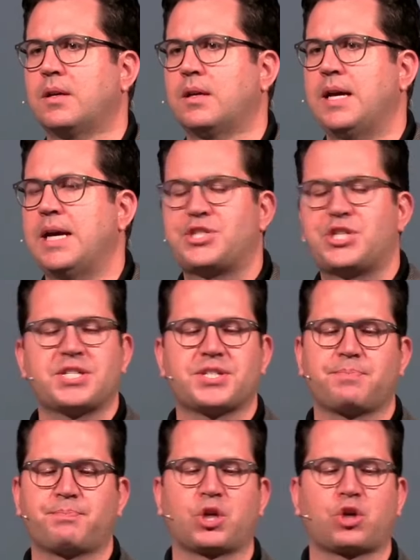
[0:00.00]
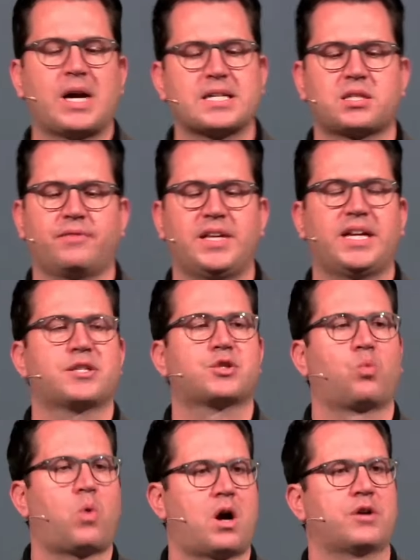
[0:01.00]
It just progressively gets
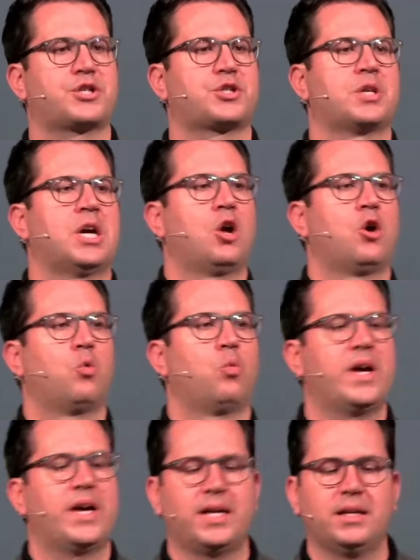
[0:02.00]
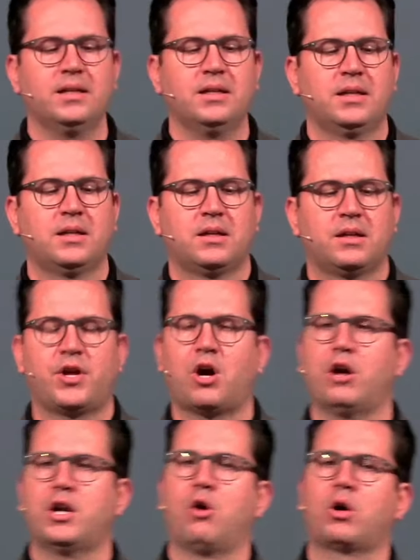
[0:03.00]
worse when there
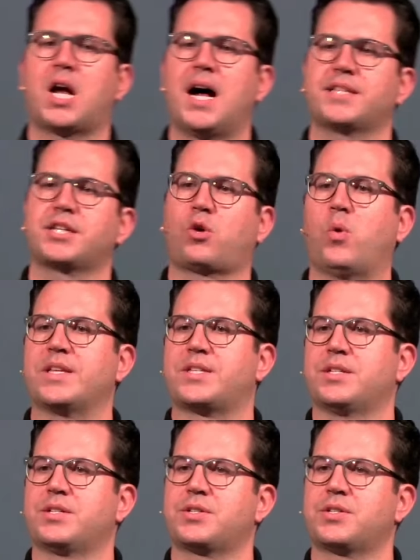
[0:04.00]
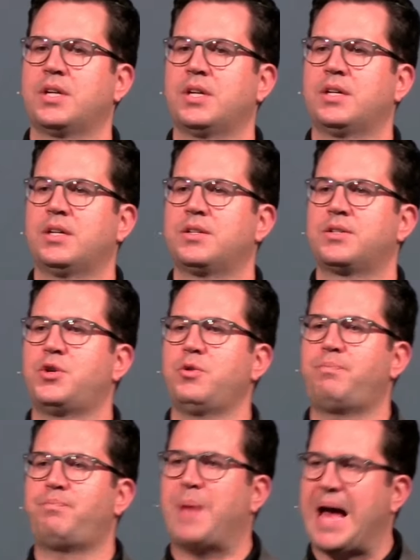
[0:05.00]
are no consequences to
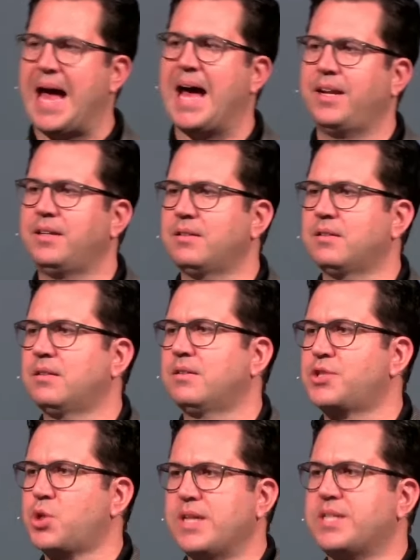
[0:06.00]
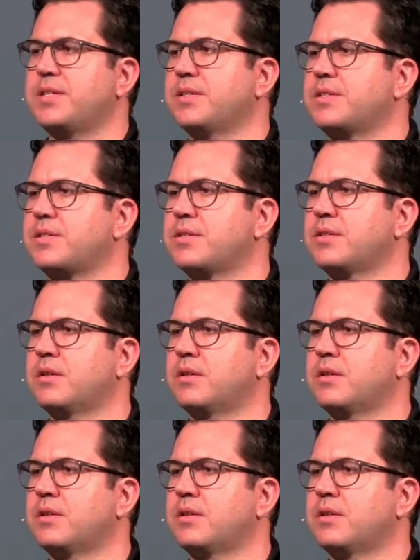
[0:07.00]
bad choices.